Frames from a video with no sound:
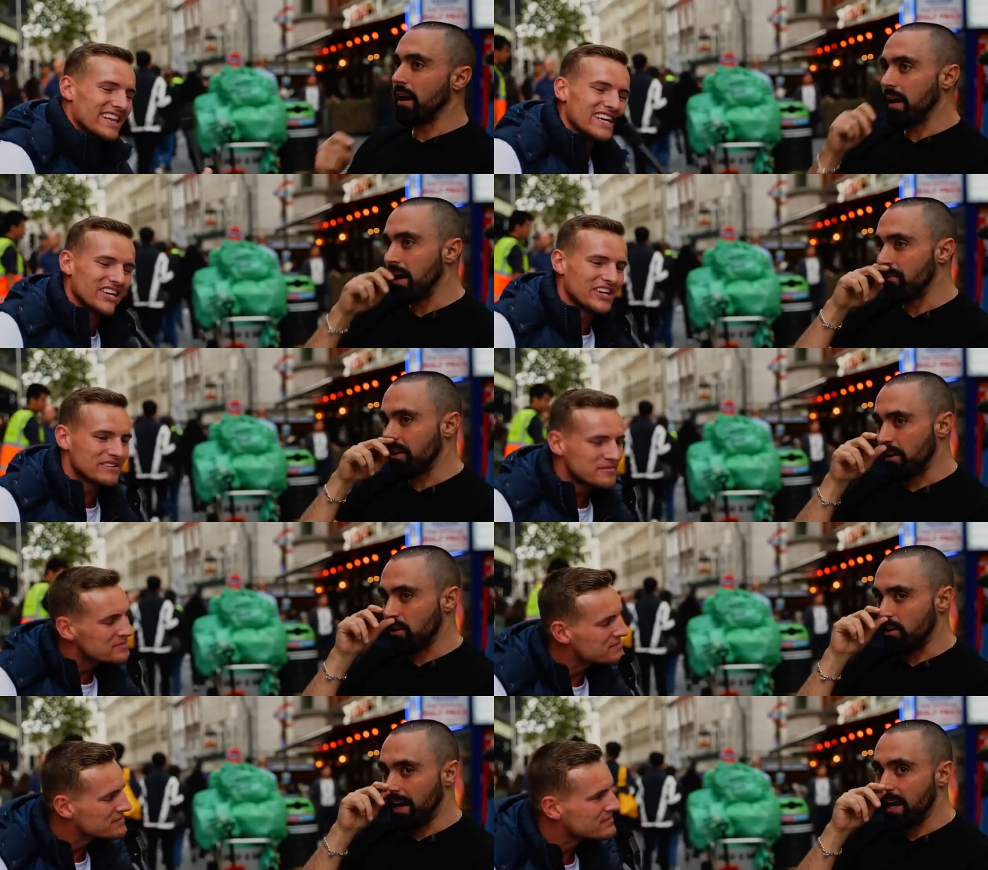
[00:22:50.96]
Speaker 1: even you. though
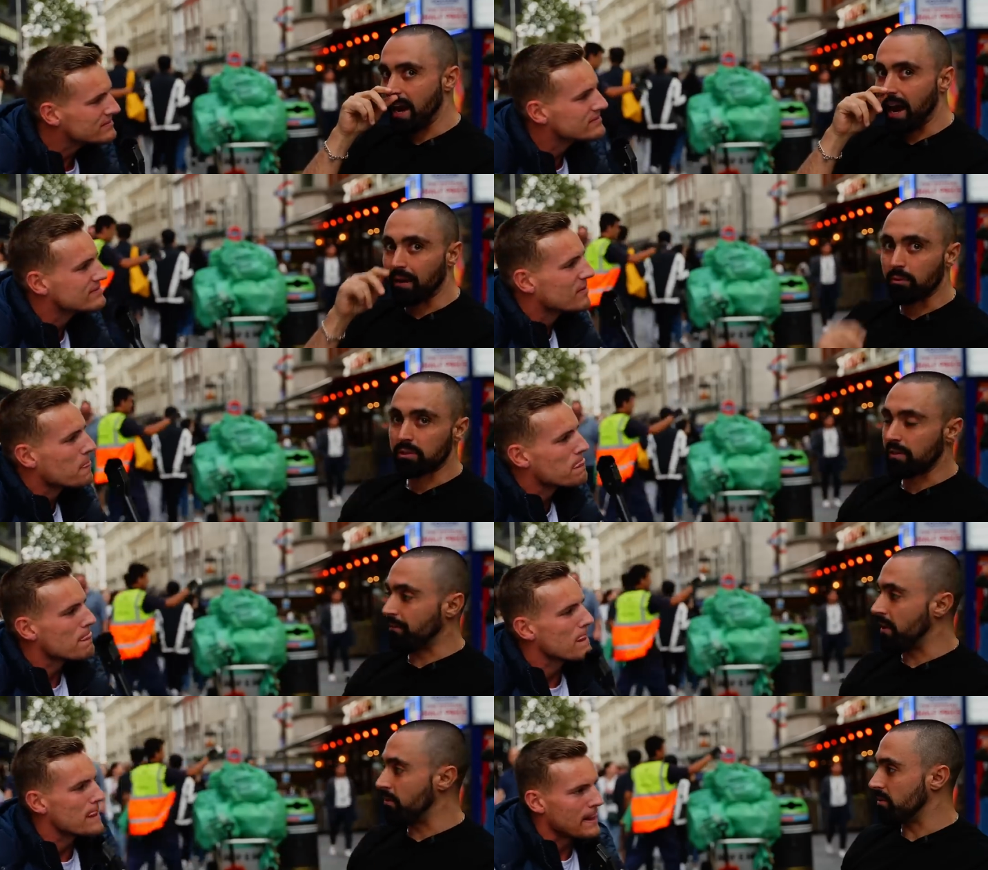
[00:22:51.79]
you eat animals,
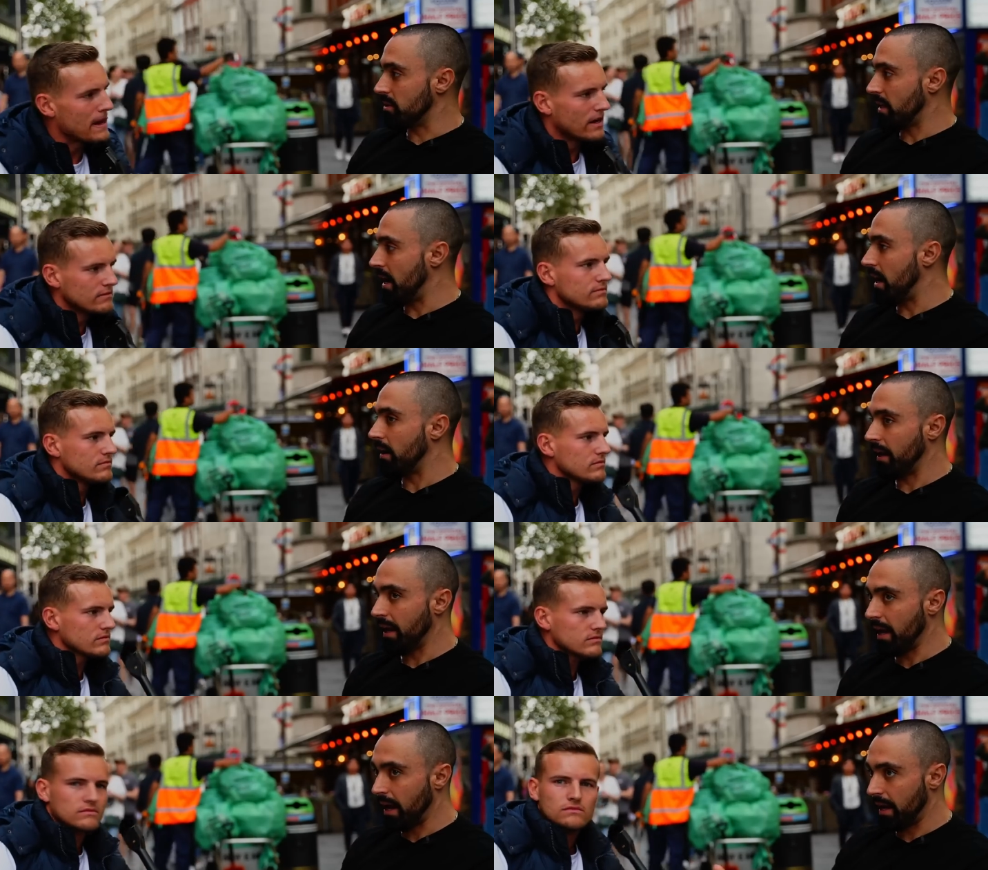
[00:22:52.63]
if there was a cow
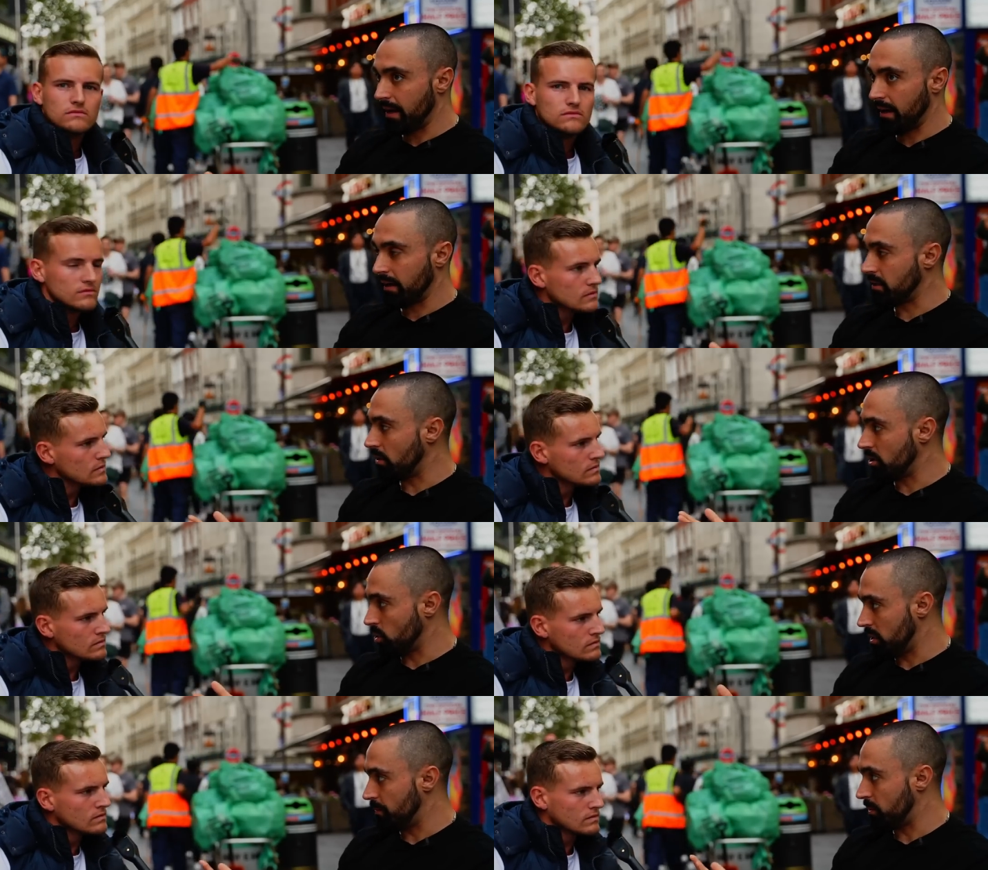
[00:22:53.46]
here and a, a
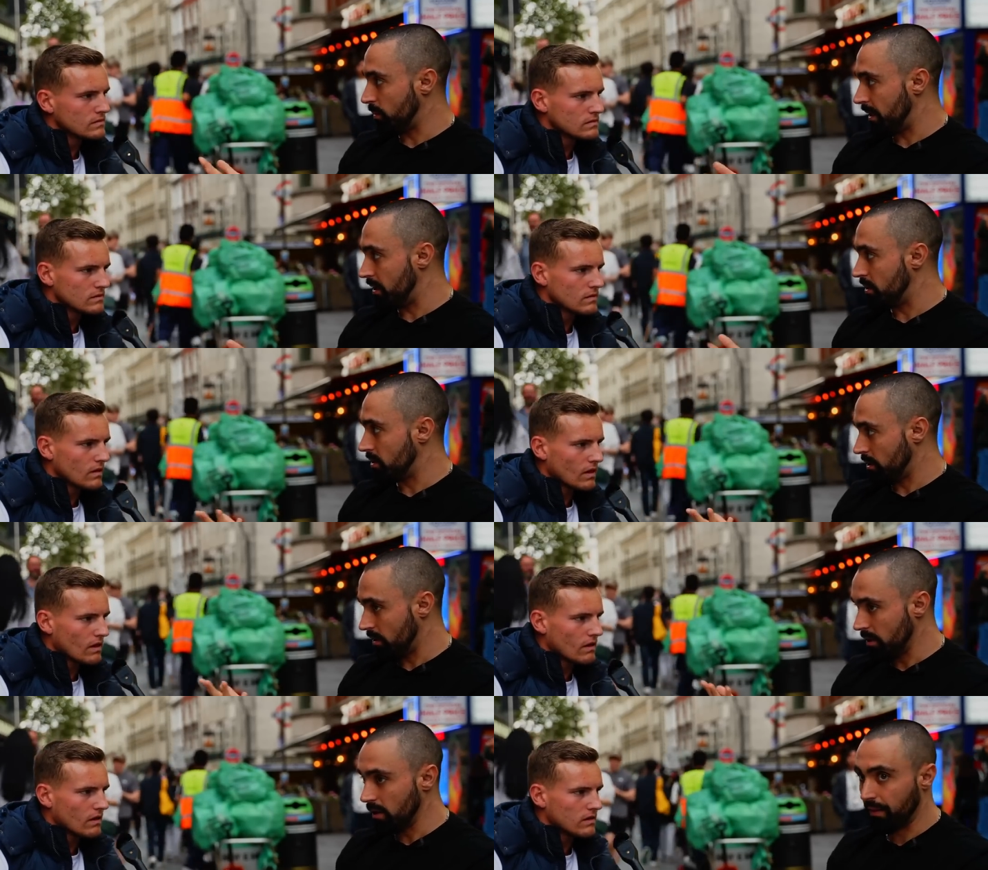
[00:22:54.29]
choice between you
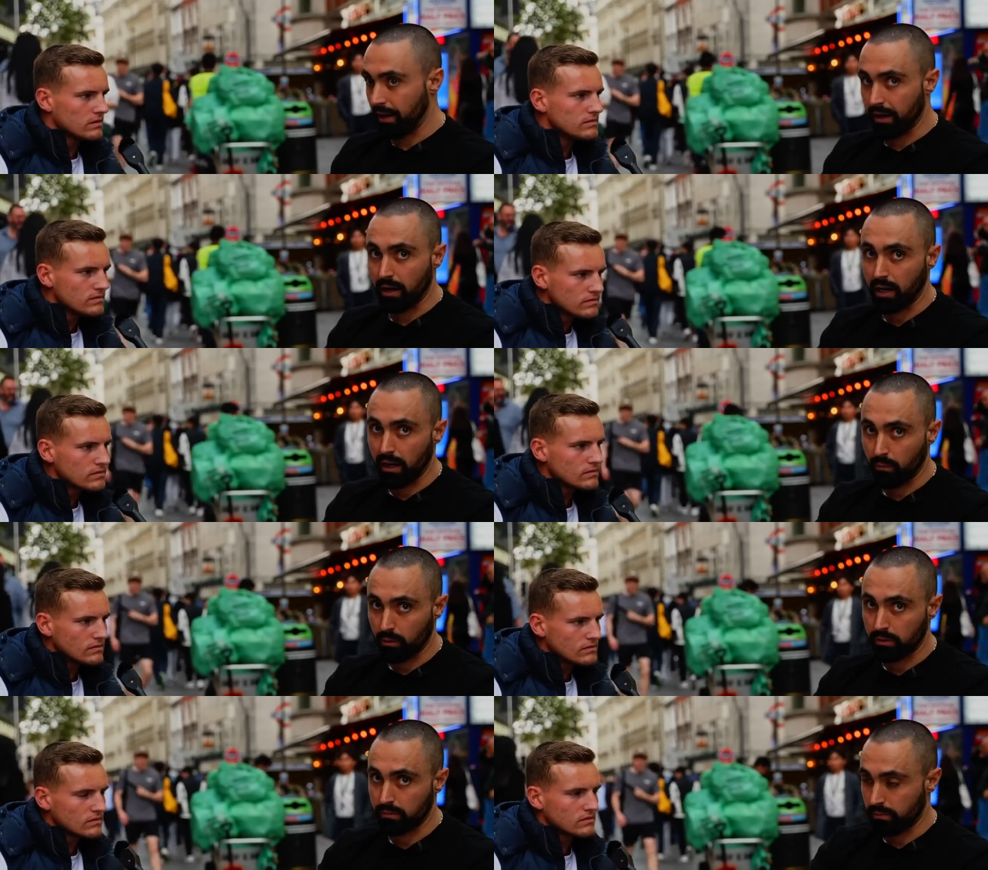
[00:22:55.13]
two, then I
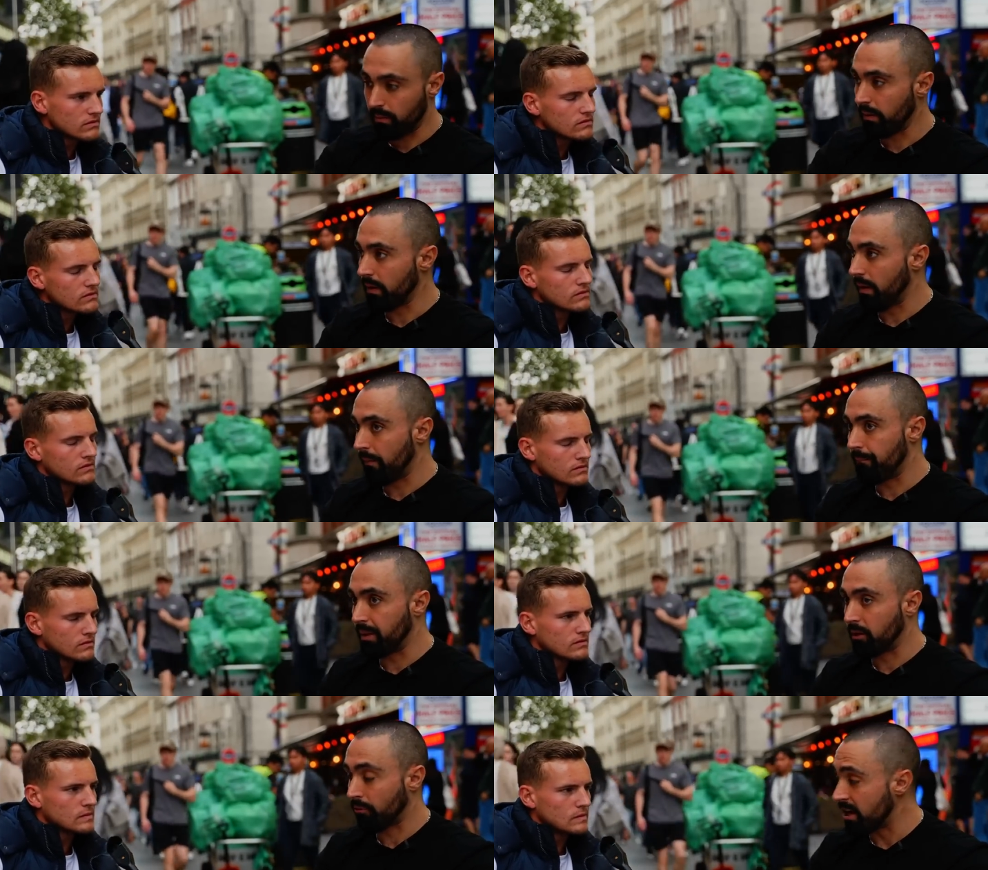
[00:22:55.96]
would
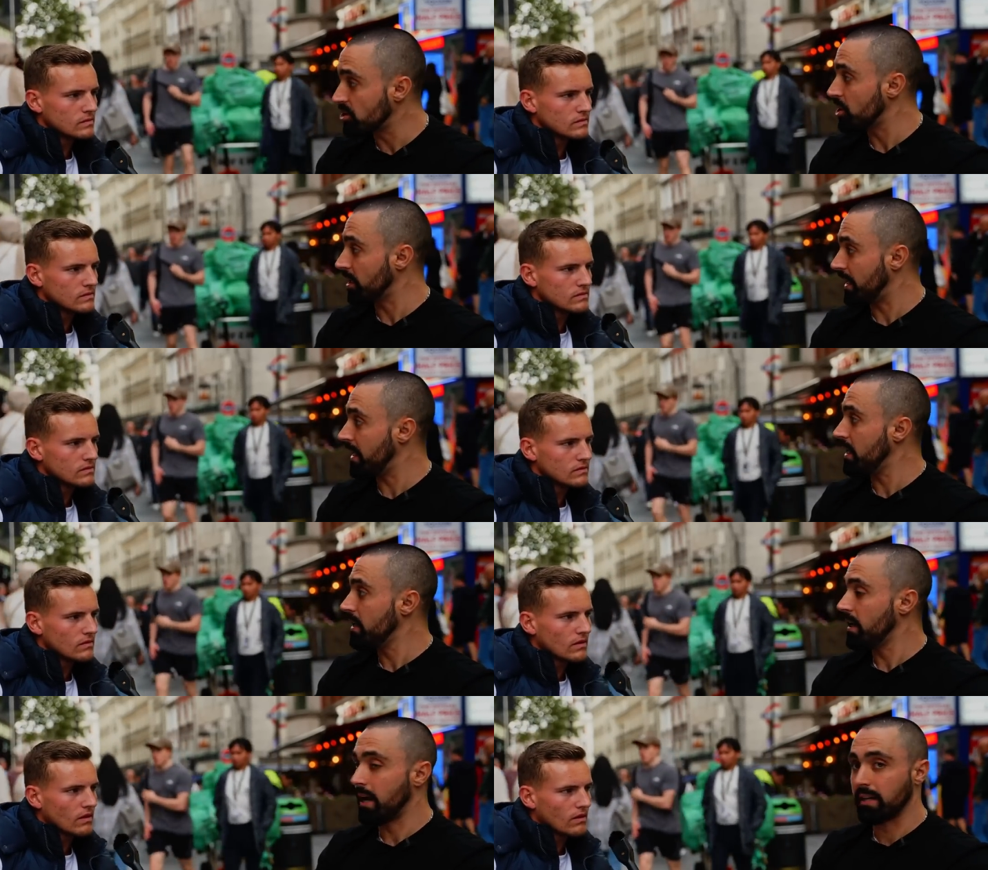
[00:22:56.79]

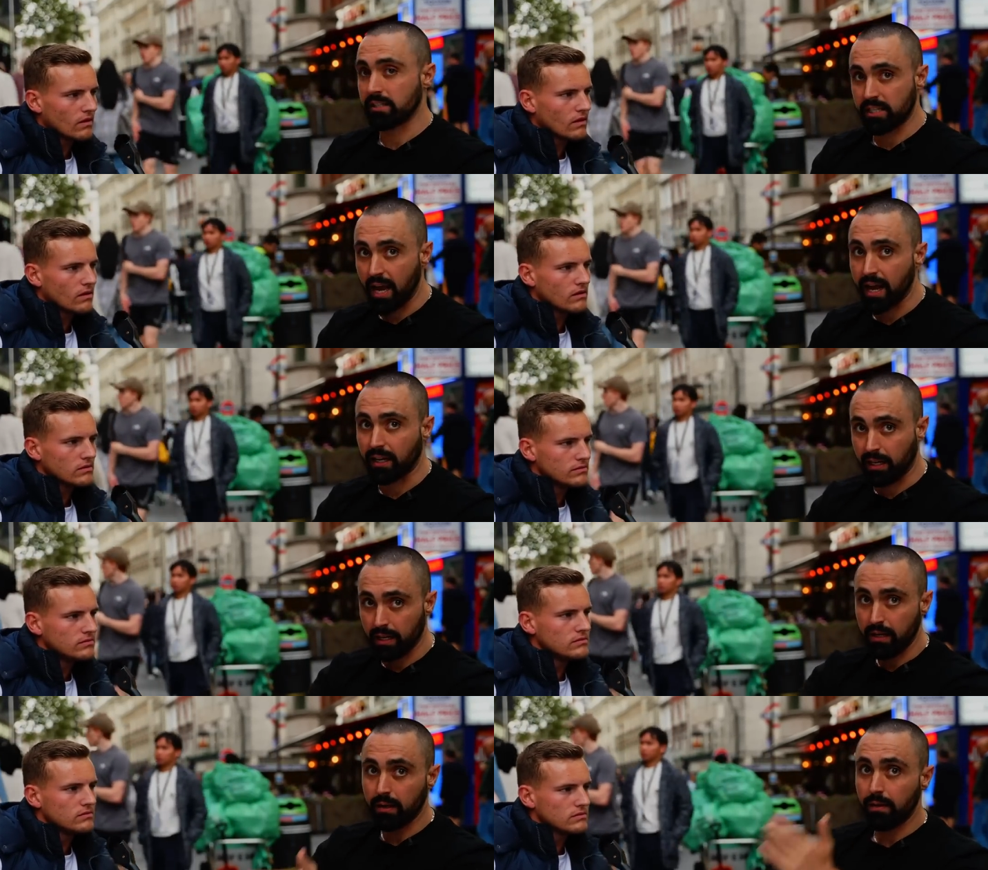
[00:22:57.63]
begrudgingly and
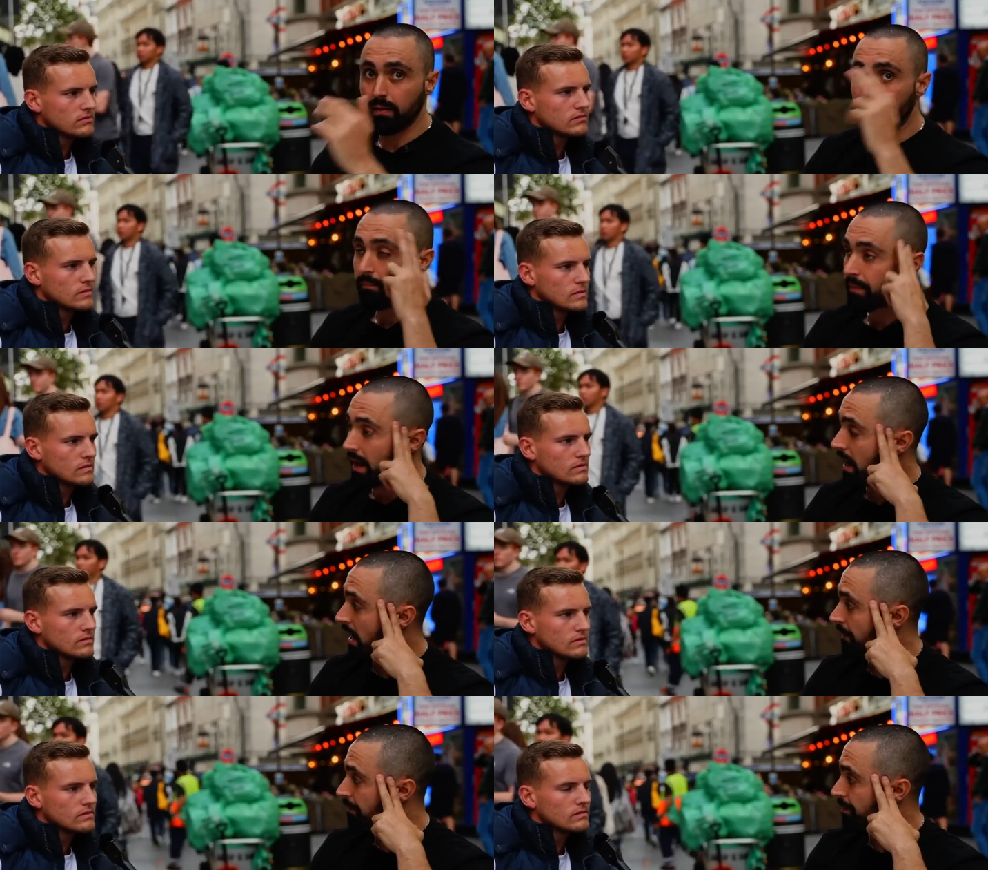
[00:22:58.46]
sadly
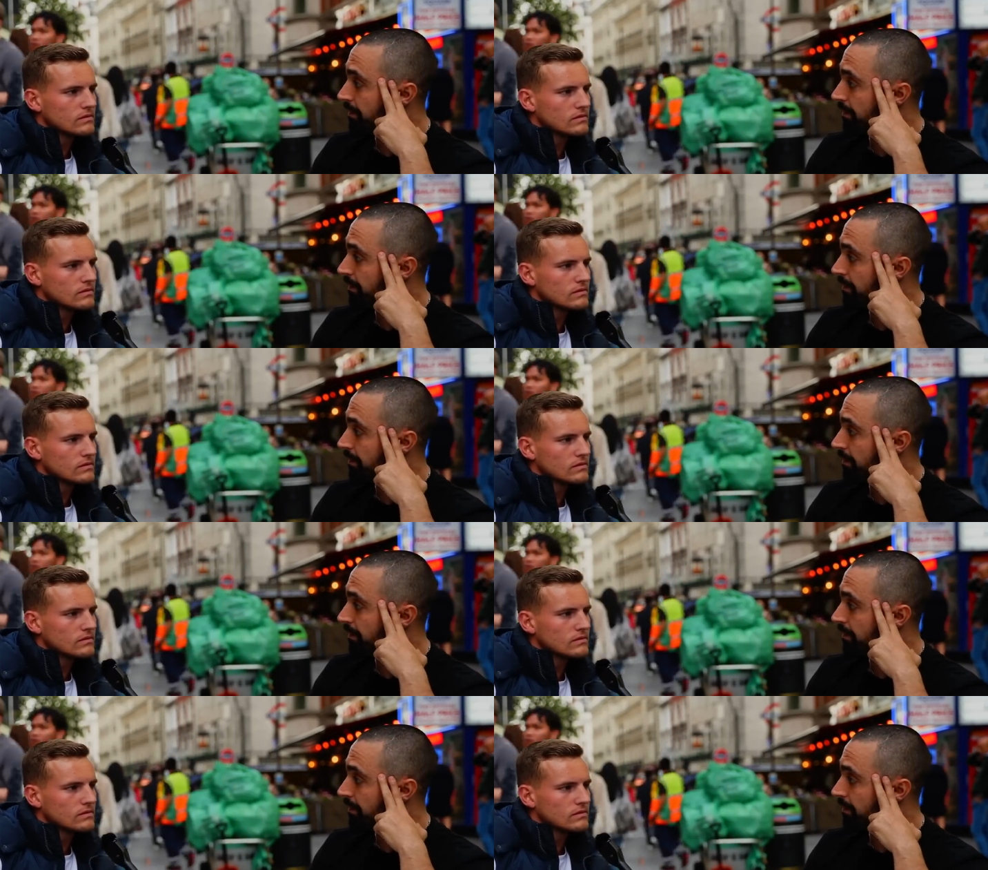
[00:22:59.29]
um,